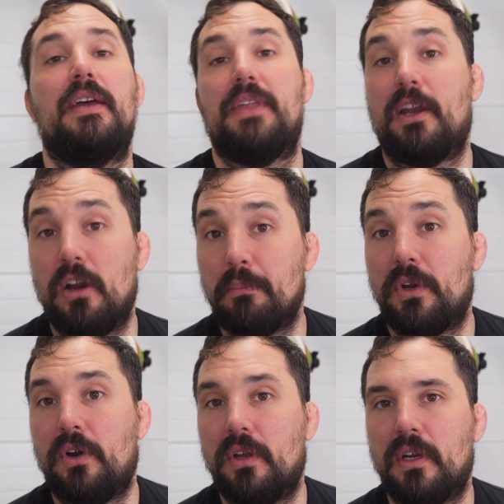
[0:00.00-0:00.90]
They come
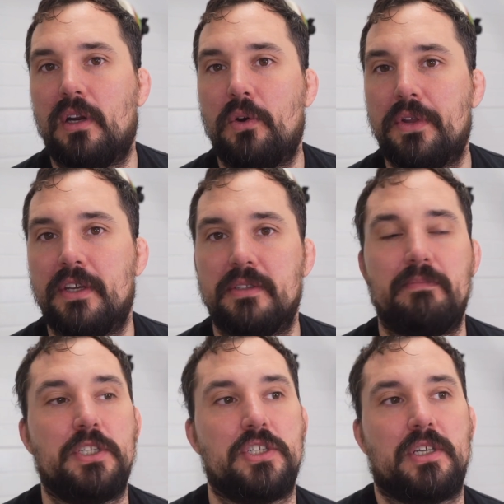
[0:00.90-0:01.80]
color coded,
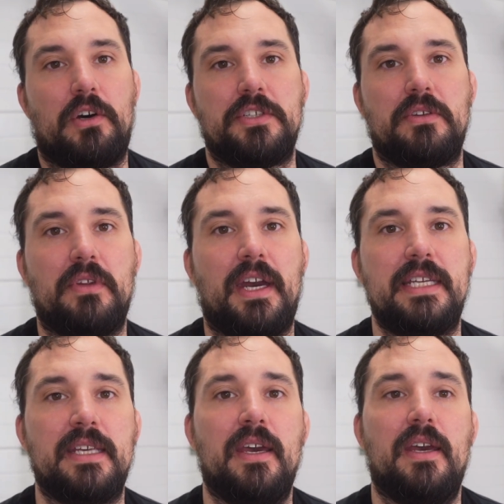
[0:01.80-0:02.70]
which is also nice,